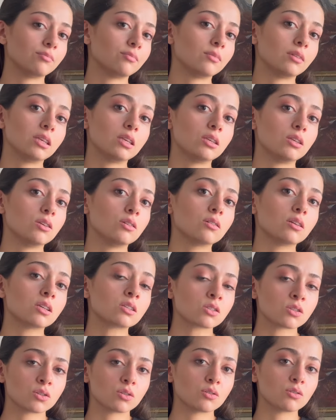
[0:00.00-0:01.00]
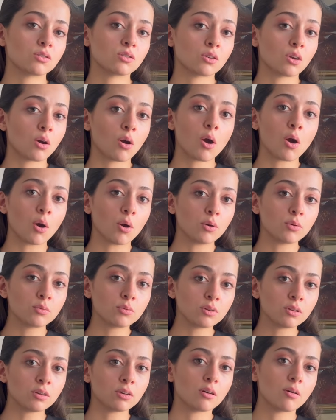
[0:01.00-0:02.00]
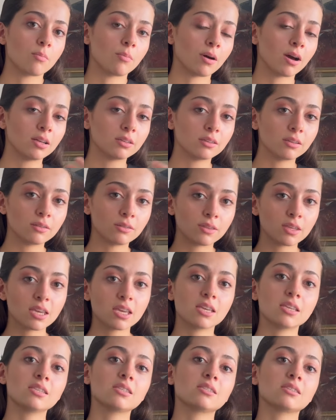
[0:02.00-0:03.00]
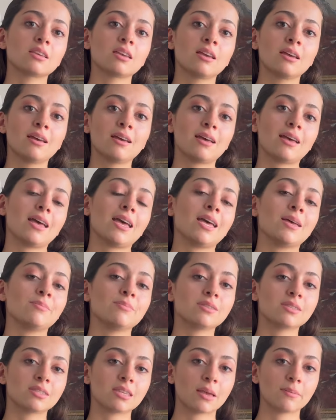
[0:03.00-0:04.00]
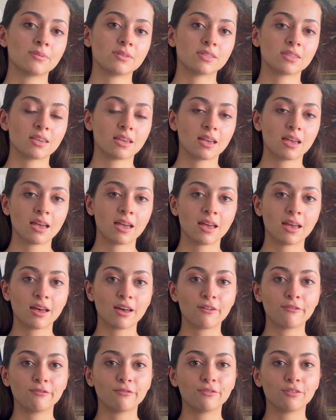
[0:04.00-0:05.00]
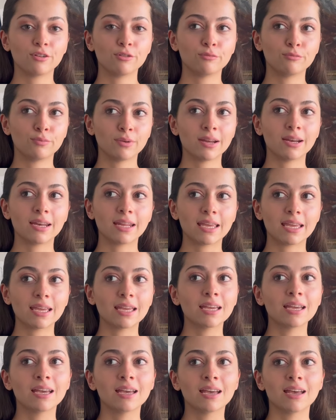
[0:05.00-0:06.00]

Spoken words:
you can choose your own, but these steps have really